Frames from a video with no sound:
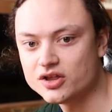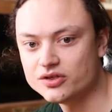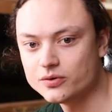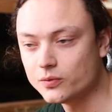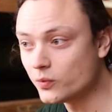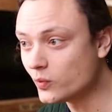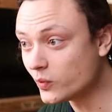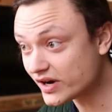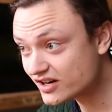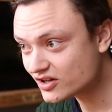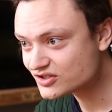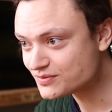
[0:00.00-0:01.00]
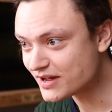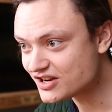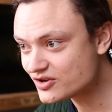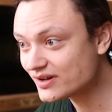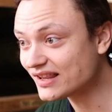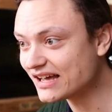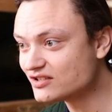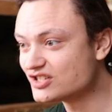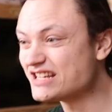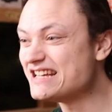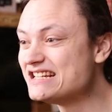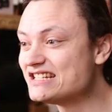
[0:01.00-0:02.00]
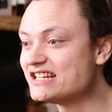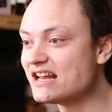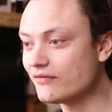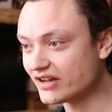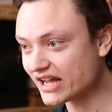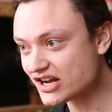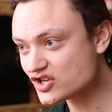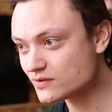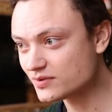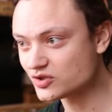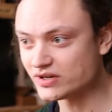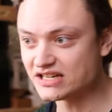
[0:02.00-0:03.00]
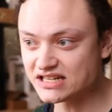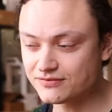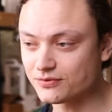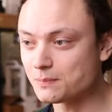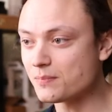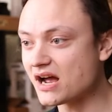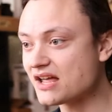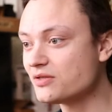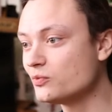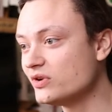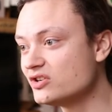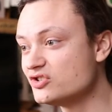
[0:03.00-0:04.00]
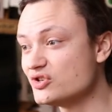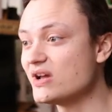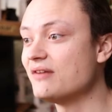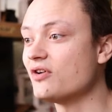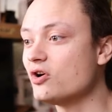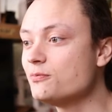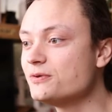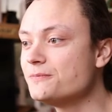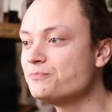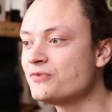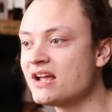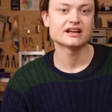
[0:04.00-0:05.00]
The Windows menu allows easier navigation between different Python windows you have open.